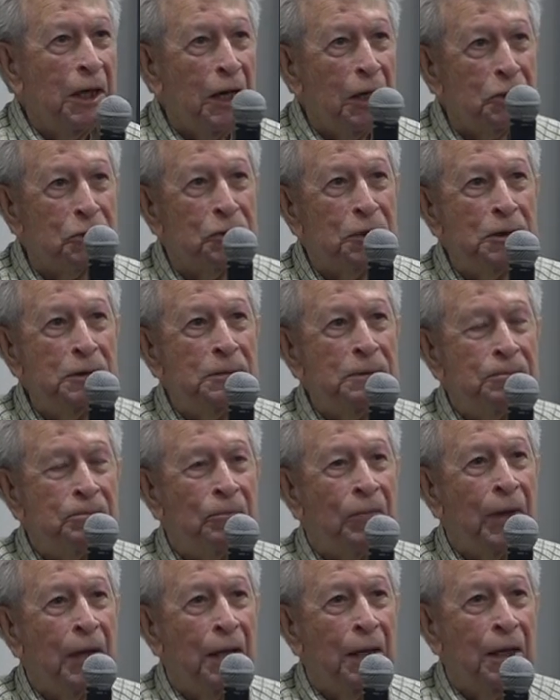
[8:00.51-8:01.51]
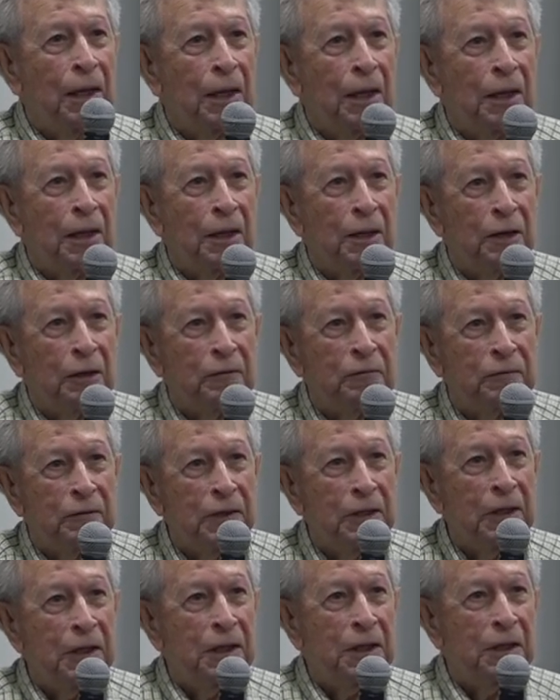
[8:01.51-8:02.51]
Ashland uh,
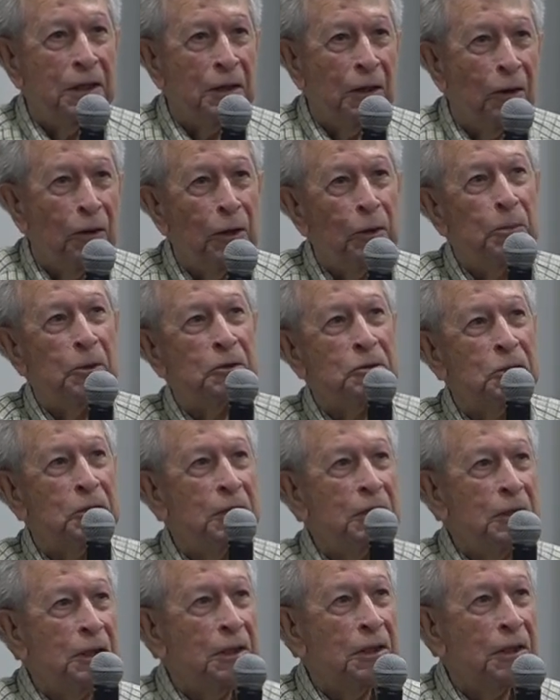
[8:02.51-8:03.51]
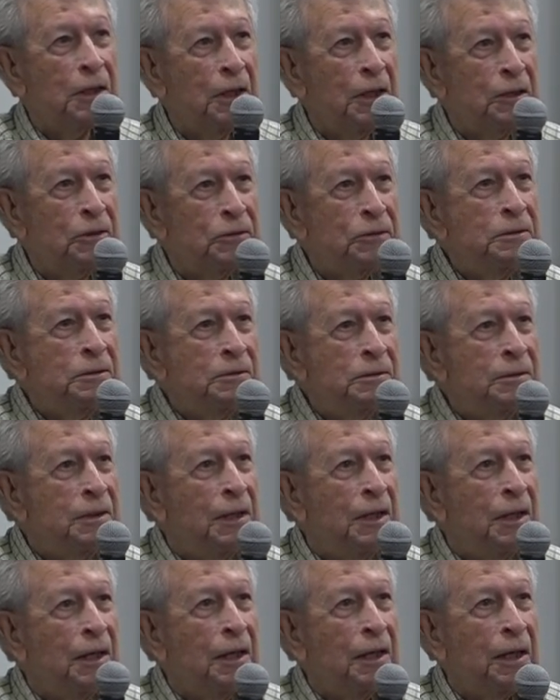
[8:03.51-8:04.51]
for any, almost any occasion.
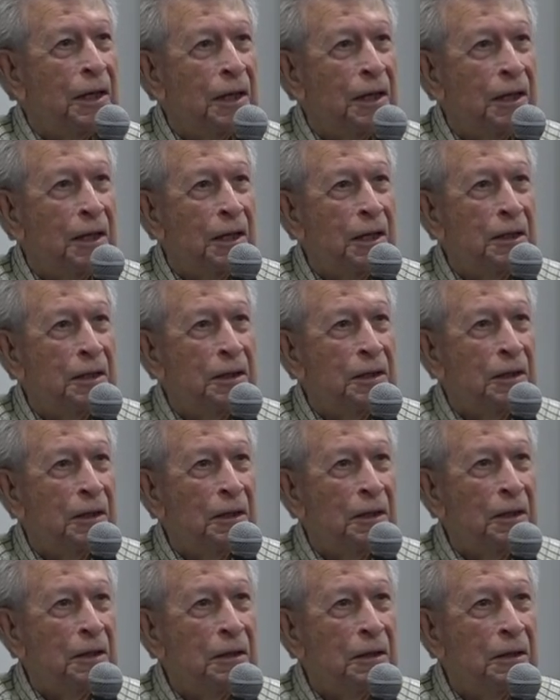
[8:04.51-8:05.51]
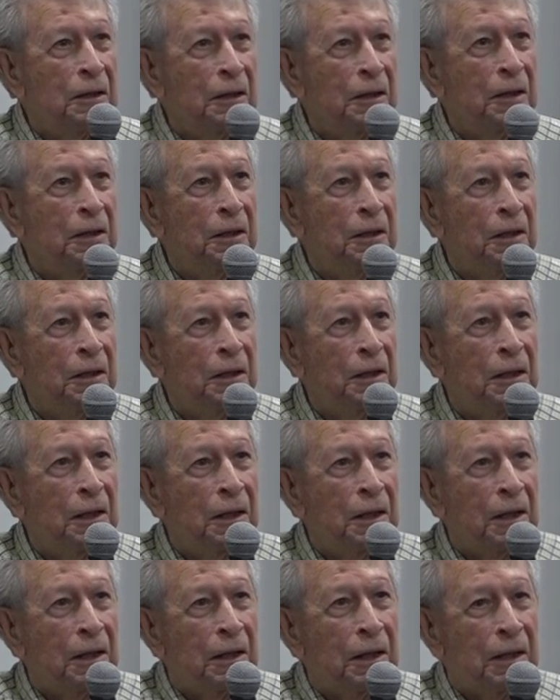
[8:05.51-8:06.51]
And uh,
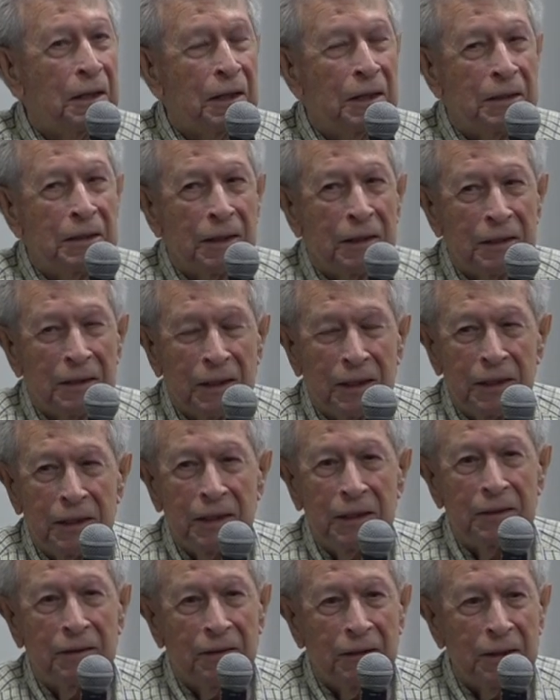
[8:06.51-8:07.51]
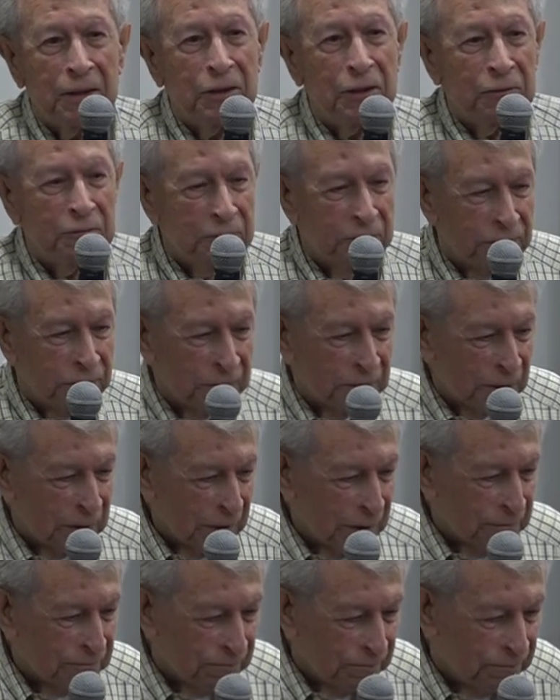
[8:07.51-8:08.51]
uh Anne, thank you for
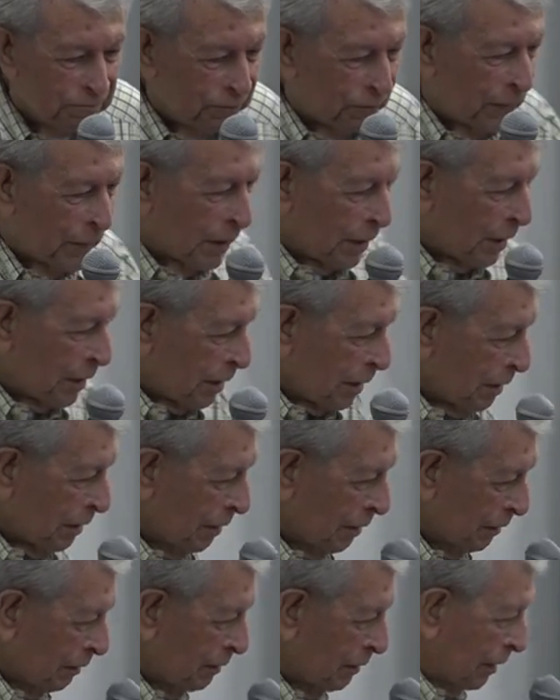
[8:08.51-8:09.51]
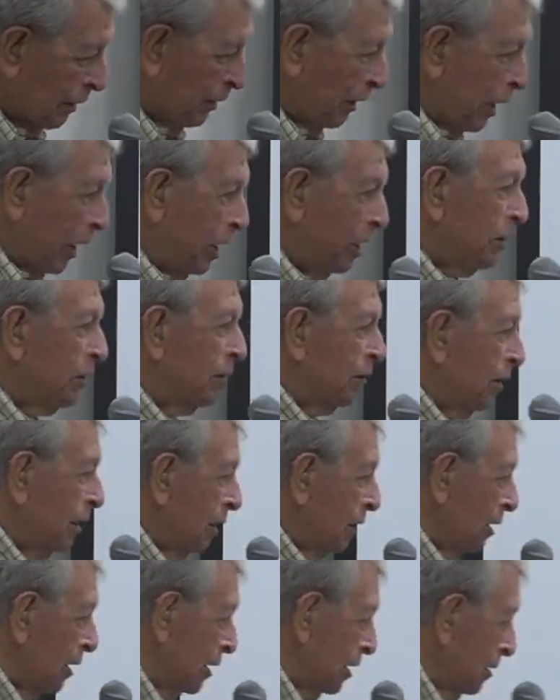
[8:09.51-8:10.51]
the
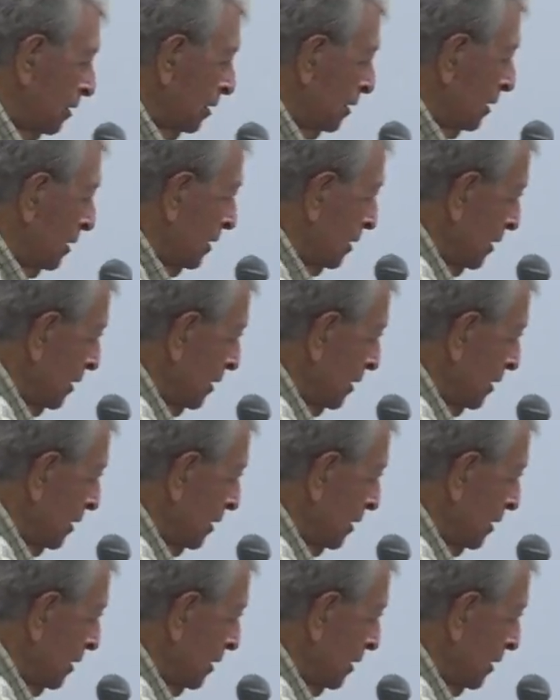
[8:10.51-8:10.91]
lengthy, lengthy.